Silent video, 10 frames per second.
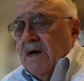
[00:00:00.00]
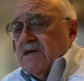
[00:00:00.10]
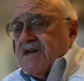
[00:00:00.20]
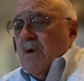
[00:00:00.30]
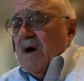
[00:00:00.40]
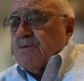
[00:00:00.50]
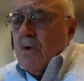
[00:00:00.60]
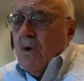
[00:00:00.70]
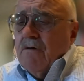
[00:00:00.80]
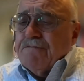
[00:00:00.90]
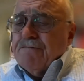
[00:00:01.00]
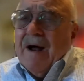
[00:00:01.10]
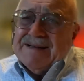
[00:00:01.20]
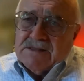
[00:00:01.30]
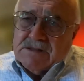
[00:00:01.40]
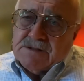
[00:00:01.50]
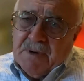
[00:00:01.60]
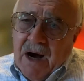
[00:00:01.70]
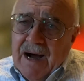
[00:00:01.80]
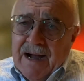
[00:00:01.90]
So as we're all frightened
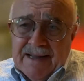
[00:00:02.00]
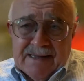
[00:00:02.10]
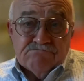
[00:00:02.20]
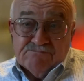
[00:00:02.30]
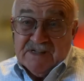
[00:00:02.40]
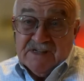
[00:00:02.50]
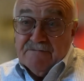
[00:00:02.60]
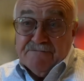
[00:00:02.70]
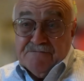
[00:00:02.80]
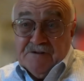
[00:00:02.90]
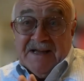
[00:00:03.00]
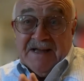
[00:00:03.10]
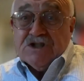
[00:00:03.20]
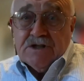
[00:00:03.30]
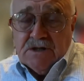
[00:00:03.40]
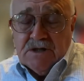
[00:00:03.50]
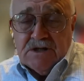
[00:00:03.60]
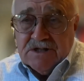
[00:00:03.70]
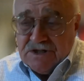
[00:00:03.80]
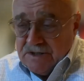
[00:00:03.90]
by this inflation
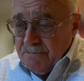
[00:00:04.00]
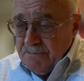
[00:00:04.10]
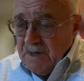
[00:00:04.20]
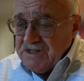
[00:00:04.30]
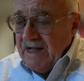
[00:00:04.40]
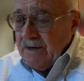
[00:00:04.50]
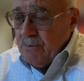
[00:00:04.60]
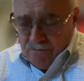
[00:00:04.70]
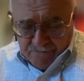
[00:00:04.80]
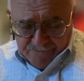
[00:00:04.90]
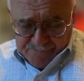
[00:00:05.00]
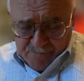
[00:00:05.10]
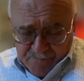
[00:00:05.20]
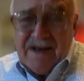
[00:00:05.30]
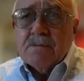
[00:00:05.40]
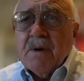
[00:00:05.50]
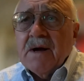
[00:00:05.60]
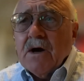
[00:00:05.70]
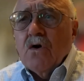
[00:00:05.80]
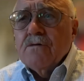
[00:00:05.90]
initiative, much like we were frightened
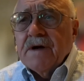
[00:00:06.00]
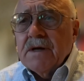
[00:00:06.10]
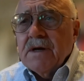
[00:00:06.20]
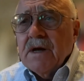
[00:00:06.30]
by COVID,